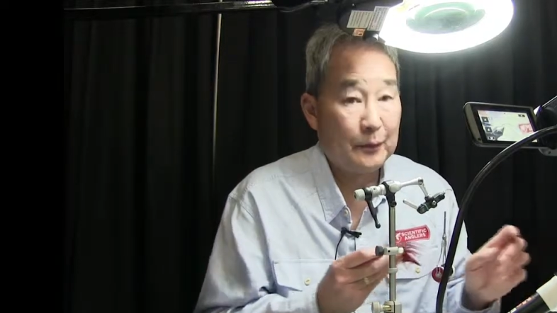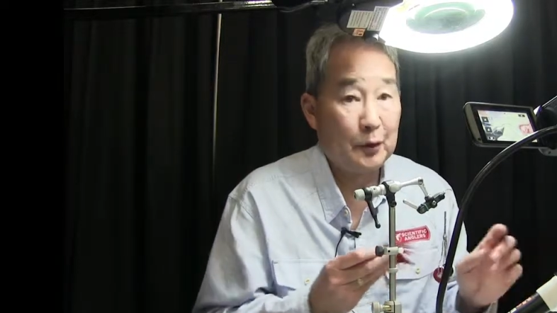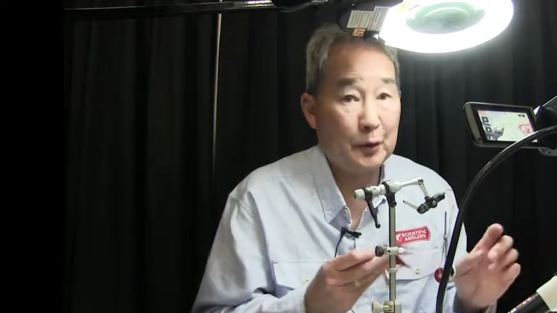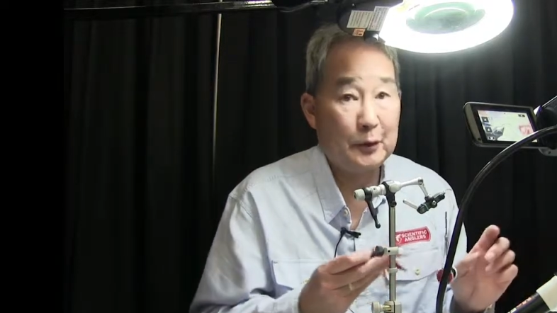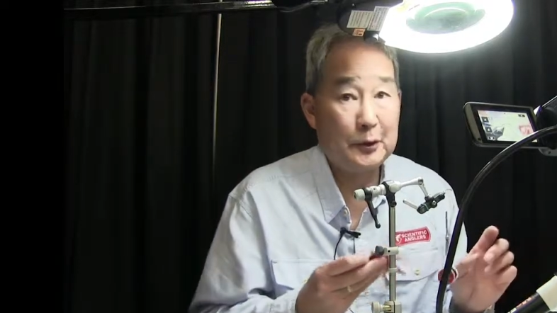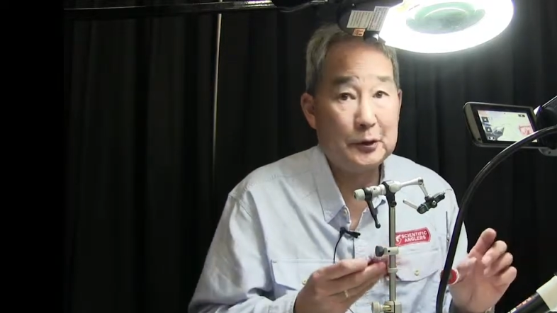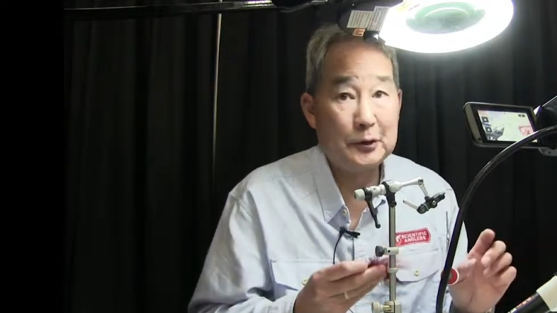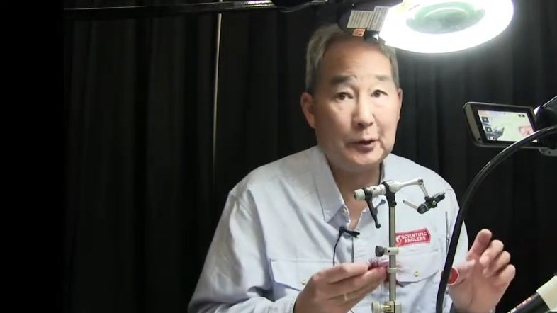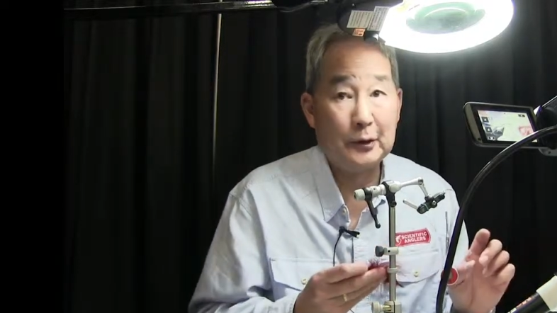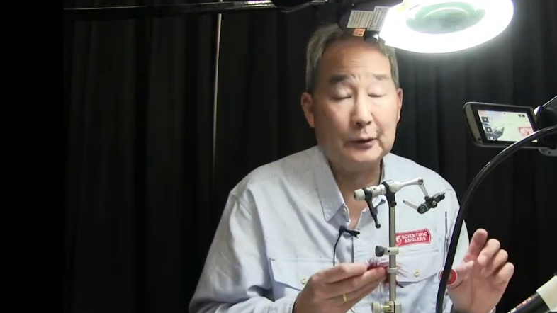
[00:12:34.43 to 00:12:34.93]

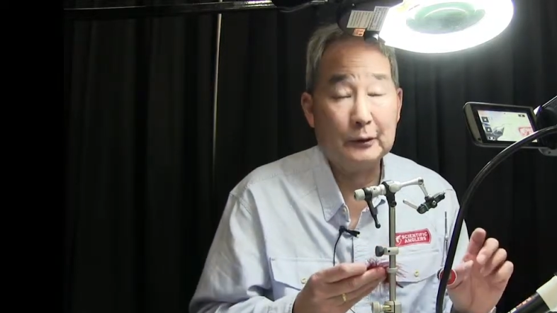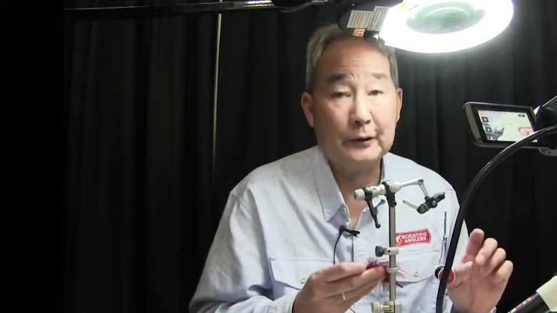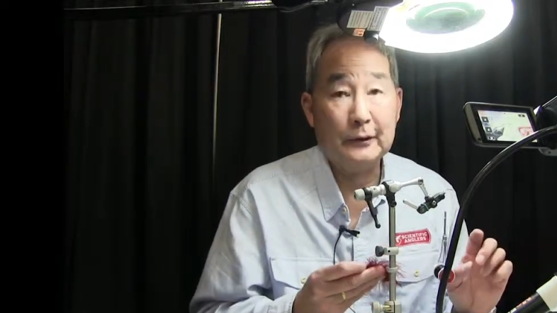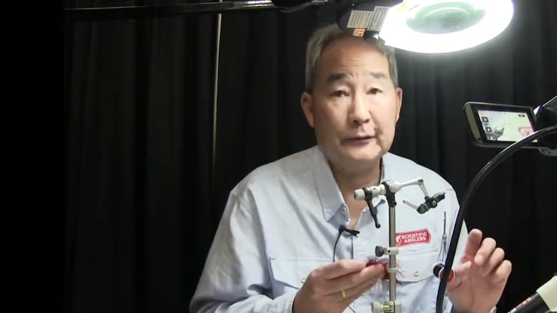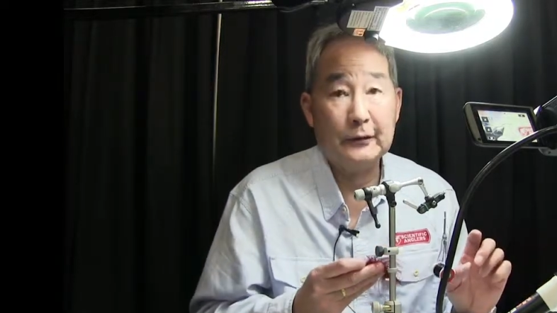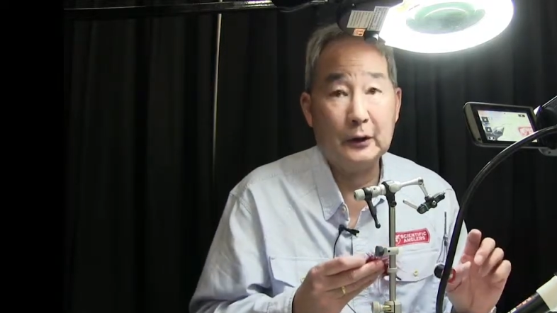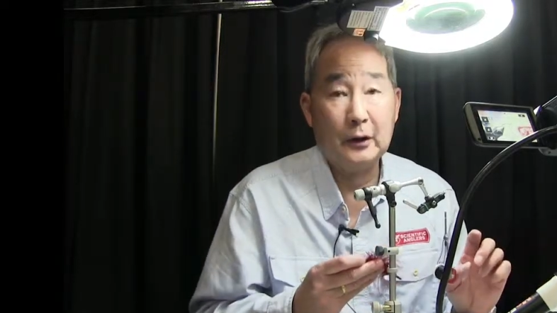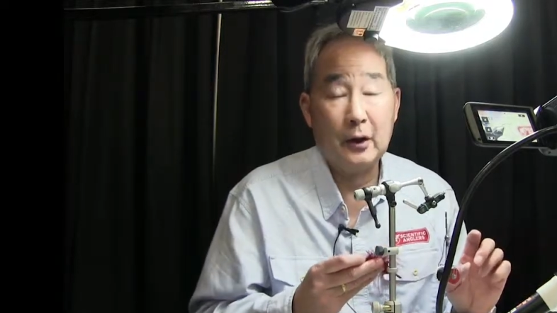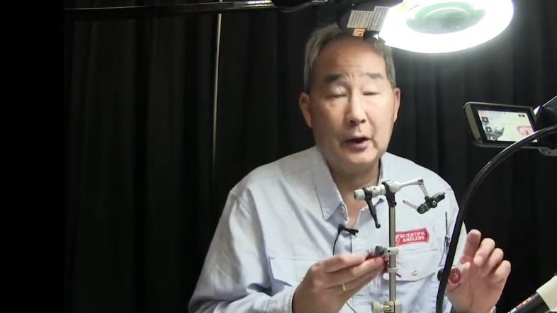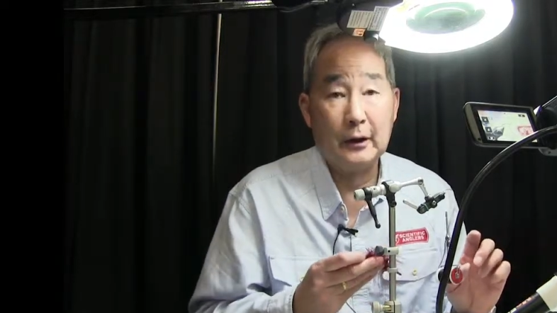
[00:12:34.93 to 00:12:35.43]
turkeys aren't
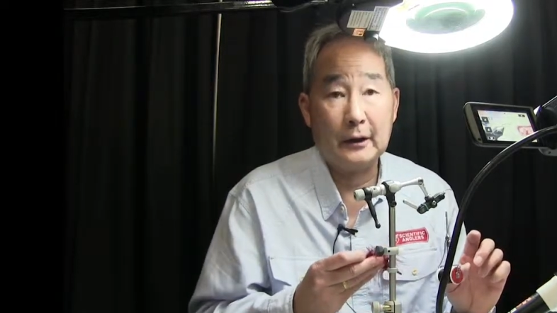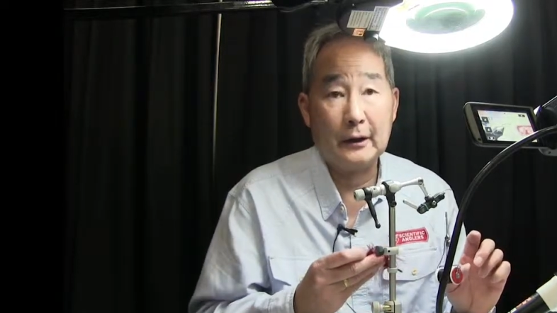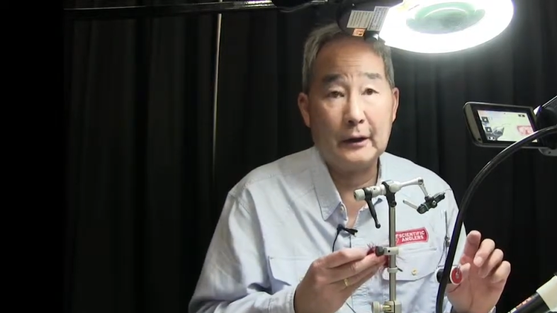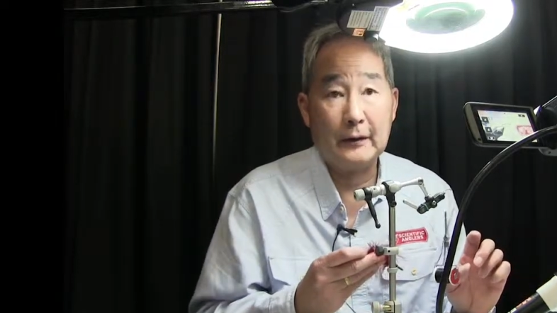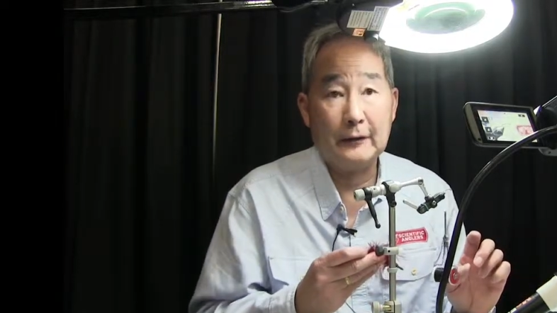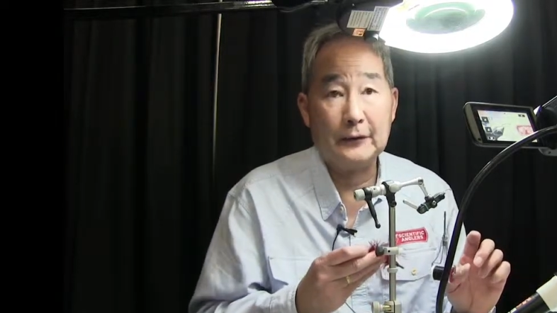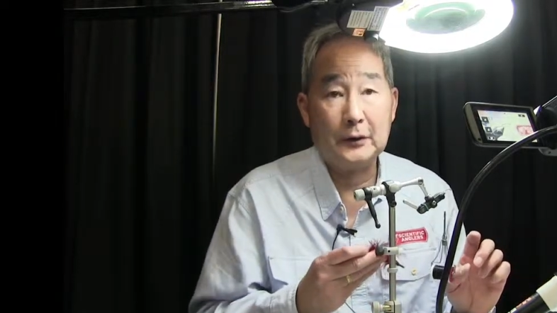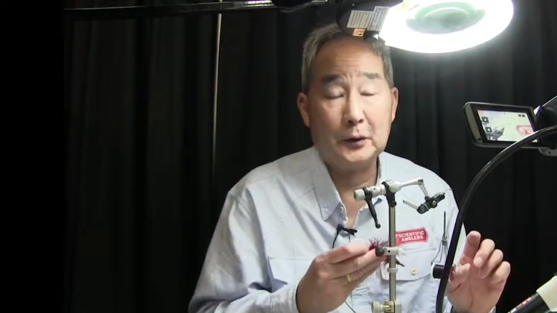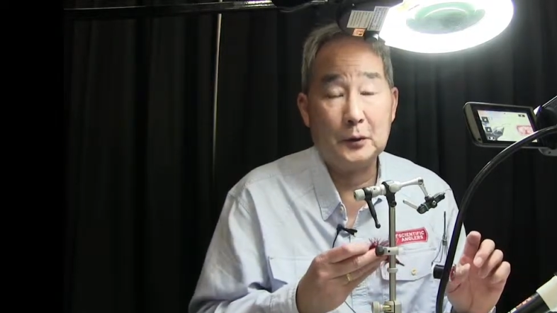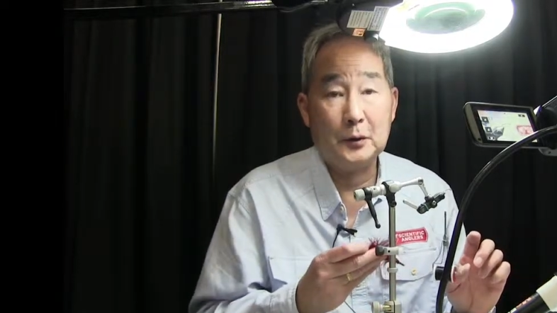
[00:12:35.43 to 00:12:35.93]
living long
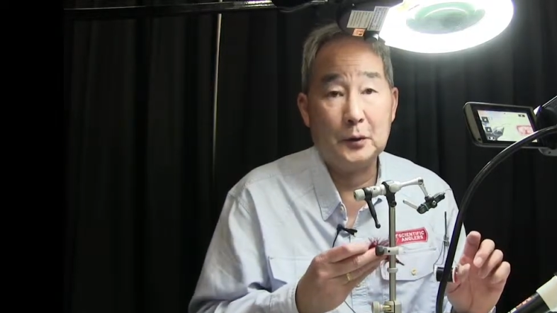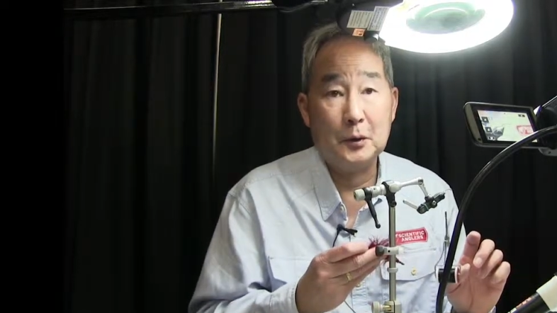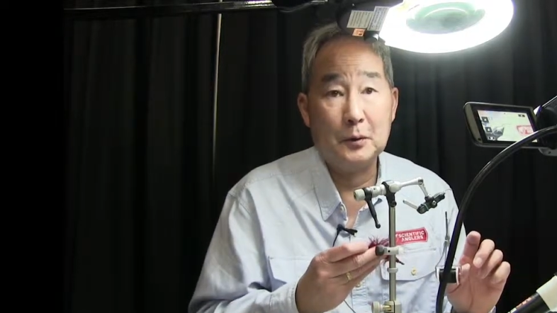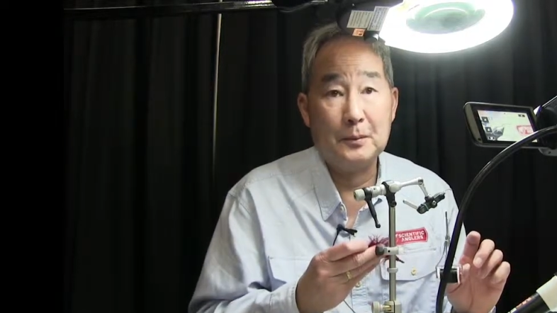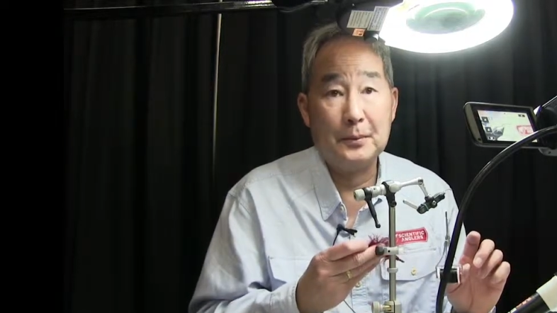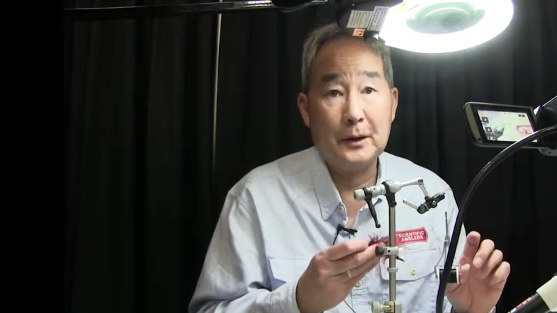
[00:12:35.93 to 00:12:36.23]
enough to grow